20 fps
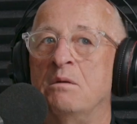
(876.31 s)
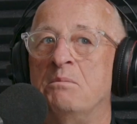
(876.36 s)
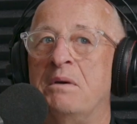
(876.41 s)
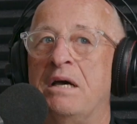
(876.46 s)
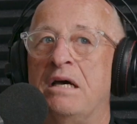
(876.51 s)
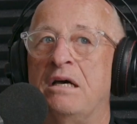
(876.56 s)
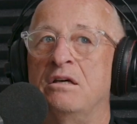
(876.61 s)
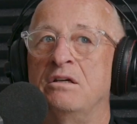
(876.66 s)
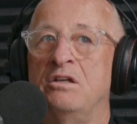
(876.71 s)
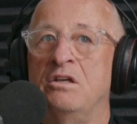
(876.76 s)

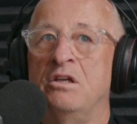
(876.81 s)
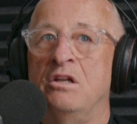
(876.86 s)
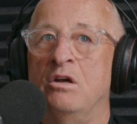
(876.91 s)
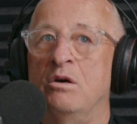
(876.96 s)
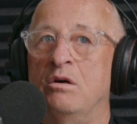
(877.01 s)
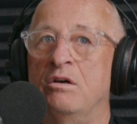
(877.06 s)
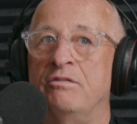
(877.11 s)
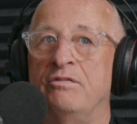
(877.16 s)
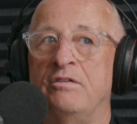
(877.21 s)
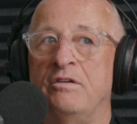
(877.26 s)
about,
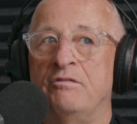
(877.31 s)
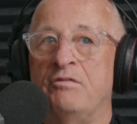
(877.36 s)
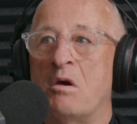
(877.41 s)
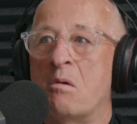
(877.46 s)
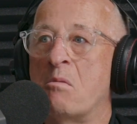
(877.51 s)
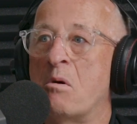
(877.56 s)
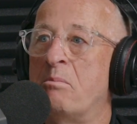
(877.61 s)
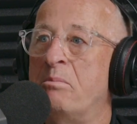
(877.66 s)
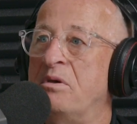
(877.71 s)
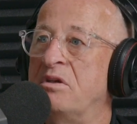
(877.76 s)
if
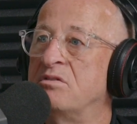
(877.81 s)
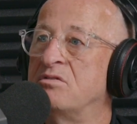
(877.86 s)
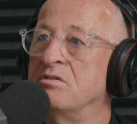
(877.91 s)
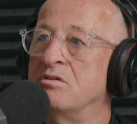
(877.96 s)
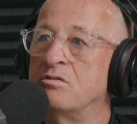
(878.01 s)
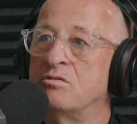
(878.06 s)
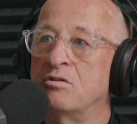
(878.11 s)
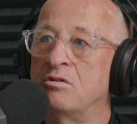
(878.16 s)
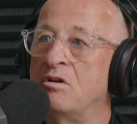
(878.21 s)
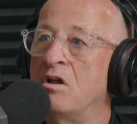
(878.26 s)
I'm a
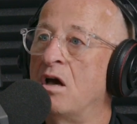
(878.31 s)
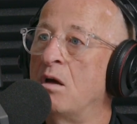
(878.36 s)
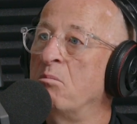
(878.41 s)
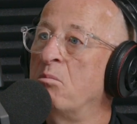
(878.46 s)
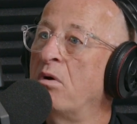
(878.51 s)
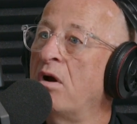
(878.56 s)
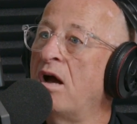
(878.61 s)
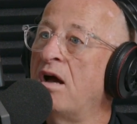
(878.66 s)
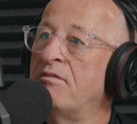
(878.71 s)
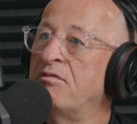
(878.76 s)
business or
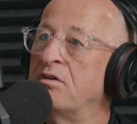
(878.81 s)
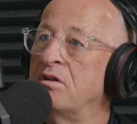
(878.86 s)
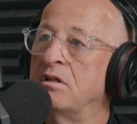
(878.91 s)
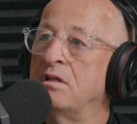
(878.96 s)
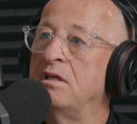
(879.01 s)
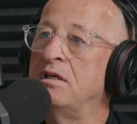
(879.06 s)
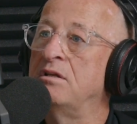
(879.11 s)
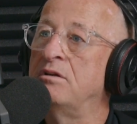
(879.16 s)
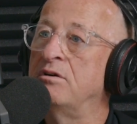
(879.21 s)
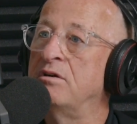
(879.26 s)
nonprofit
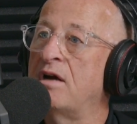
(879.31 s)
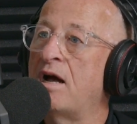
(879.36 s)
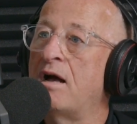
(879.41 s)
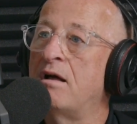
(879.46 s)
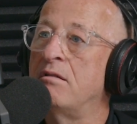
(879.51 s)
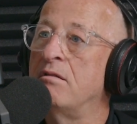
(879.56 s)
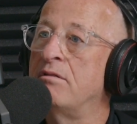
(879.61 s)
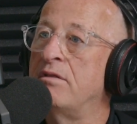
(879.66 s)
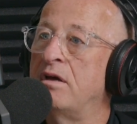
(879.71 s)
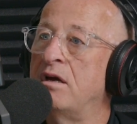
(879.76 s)
leader
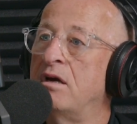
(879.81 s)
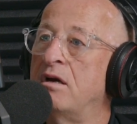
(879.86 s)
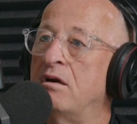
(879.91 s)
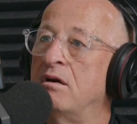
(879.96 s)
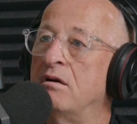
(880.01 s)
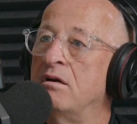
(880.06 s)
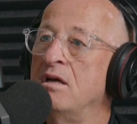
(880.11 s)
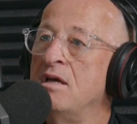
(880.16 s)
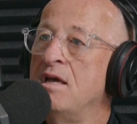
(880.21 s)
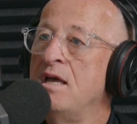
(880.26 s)
out
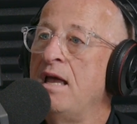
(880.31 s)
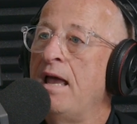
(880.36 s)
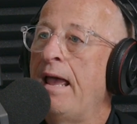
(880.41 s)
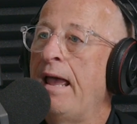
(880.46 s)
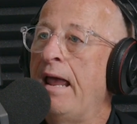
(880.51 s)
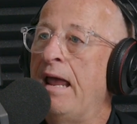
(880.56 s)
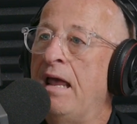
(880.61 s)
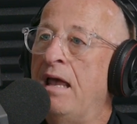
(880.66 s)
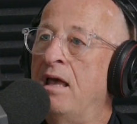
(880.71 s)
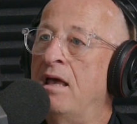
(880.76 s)
there,
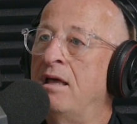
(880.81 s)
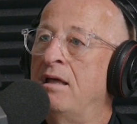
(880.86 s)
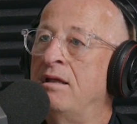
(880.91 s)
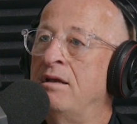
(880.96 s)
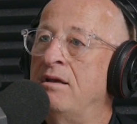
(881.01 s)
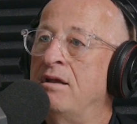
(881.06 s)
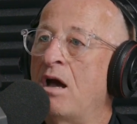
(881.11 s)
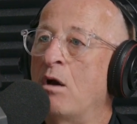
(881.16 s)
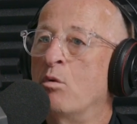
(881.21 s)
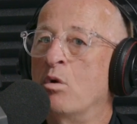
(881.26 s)

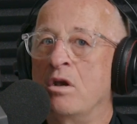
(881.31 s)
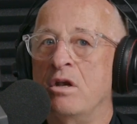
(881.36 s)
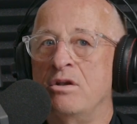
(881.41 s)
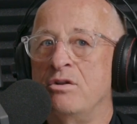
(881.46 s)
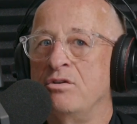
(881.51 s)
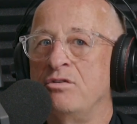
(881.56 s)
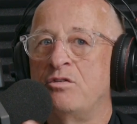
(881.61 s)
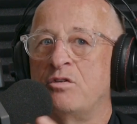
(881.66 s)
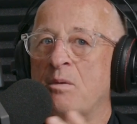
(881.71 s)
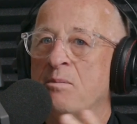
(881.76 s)
and I want to
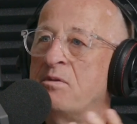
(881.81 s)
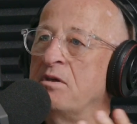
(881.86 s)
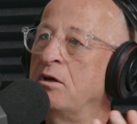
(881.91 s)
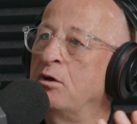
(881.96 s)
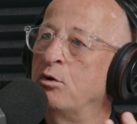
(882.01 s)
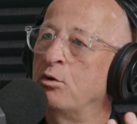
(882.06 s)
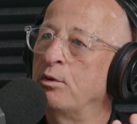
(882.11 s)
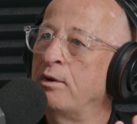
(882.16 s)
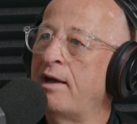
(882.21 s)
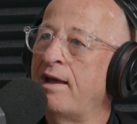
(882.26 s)
do something
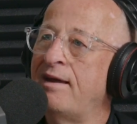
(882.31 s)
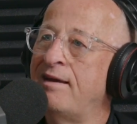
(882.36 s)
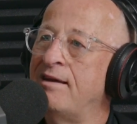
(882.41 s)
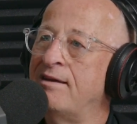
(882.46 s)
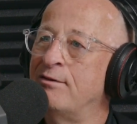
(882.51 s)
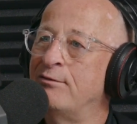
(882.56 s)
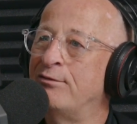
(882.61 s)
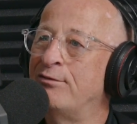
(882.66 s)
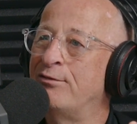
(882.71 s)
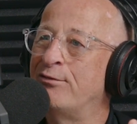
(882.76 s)

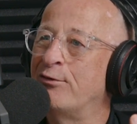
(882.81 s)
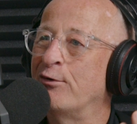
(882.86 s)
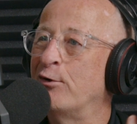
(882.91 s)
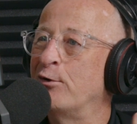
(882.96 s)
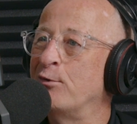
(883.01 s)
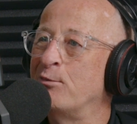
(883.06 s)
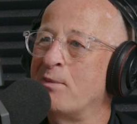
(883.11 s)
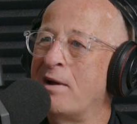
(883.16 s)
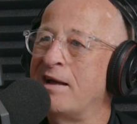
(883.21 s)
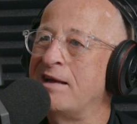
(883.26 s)
creative
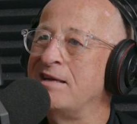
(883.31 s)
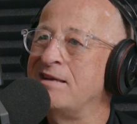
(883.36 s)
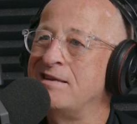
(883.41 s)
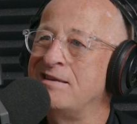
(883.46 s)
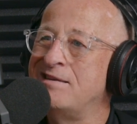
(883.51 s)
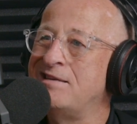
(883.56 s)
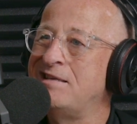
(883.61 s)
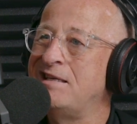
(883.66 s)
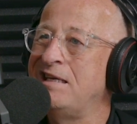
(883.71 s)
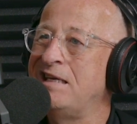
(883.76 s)
for my
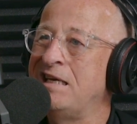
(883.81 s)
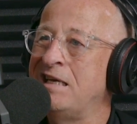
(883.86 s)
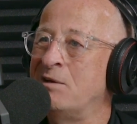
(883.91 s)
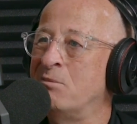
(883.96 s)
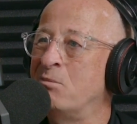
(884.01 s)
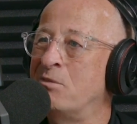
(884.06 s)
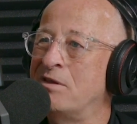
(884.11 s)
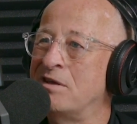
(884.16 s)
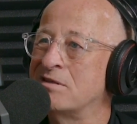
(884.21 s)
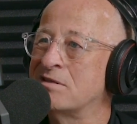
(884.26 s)

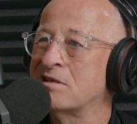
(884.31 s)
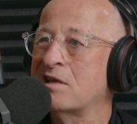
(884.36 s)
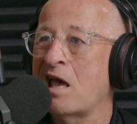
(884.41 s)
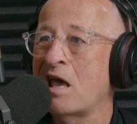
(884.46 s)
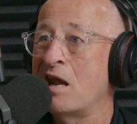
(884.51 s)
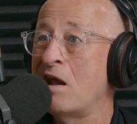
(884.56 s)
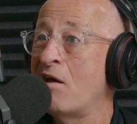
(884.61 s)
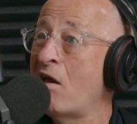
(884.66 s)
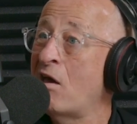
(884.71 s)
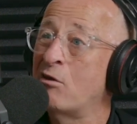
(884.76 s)
team that's
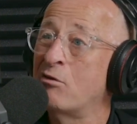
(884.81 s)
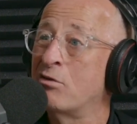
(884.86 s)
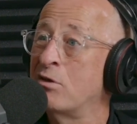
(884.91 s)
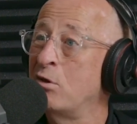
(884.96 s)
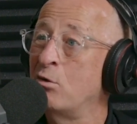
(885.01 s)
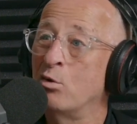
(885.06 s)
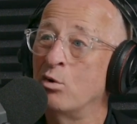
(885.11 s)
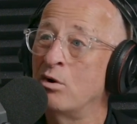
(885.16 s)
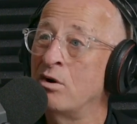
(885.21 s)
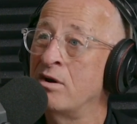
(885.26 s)
kind of out of the
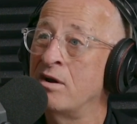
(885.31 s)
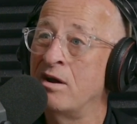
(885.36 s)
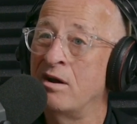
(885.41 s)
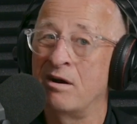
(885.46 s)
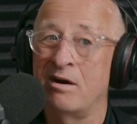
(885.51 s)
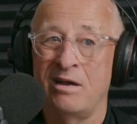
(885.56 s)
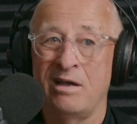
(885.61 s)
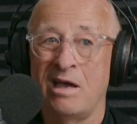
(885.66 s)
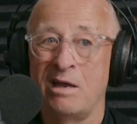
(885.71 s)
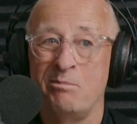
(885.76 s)

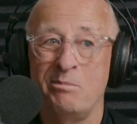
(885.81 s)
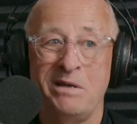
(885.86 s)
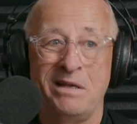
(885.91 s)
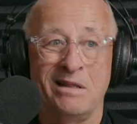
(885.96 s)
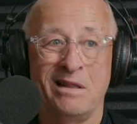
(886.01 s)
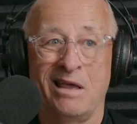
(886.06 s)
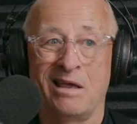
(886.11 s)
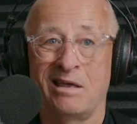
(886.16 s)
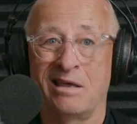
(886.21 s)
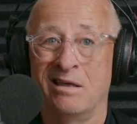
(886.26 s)
ordinary, I'd be
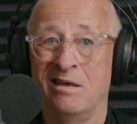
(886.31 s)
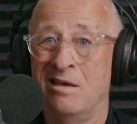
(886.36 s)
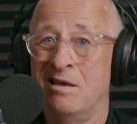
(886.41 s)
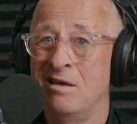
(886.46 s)
like,